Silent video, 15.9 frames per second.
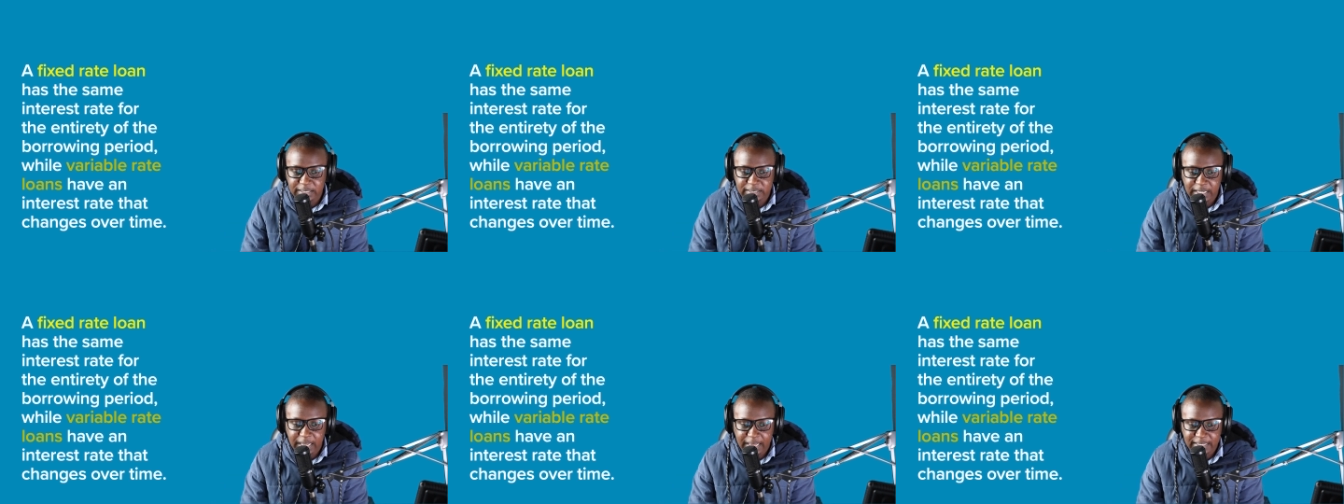
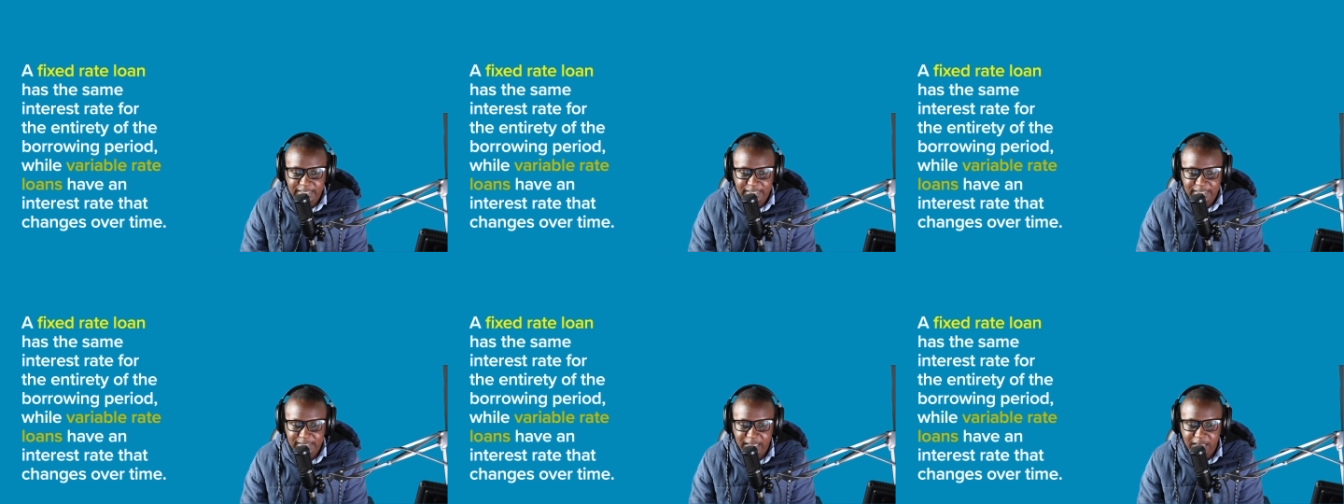has the
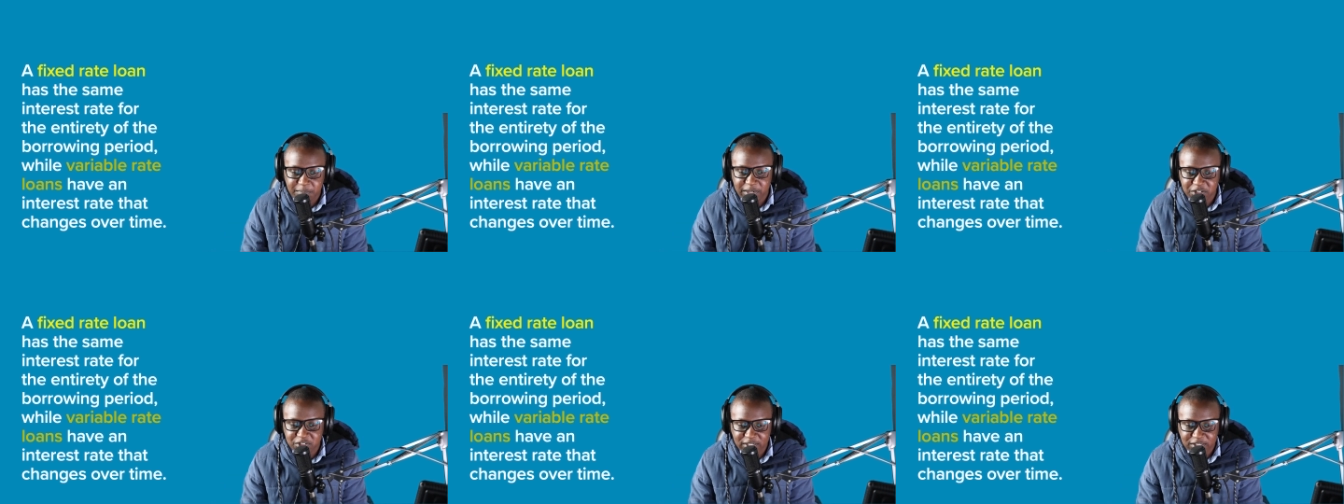same
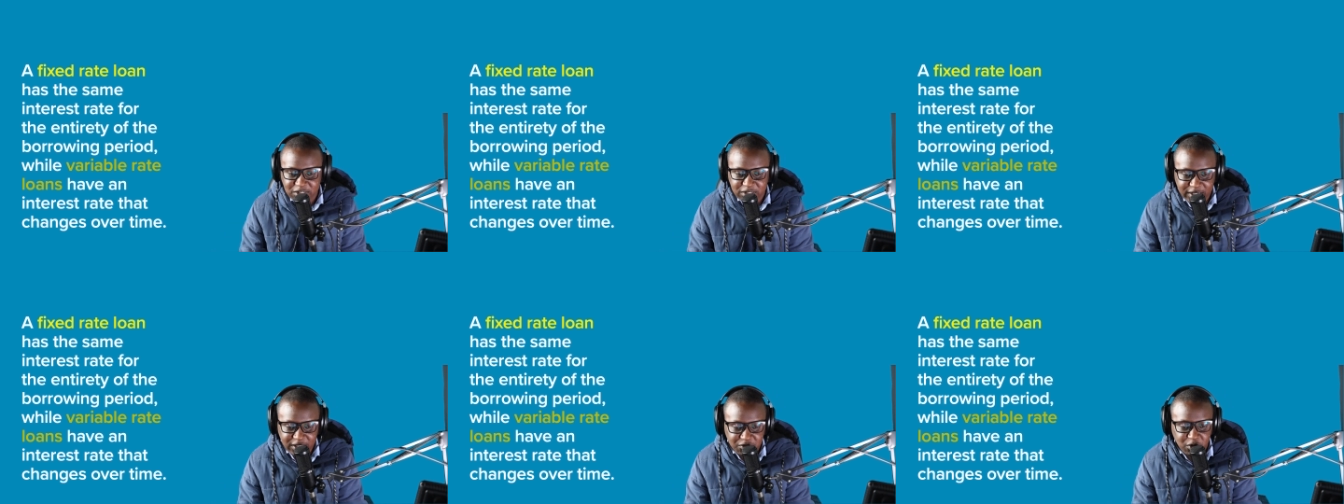interest
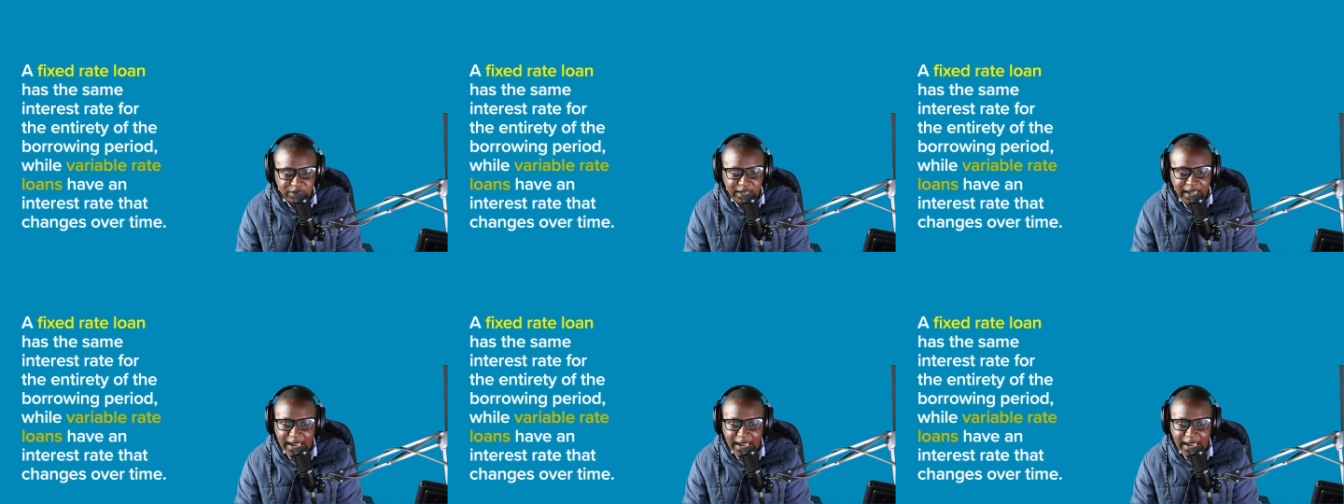rate for the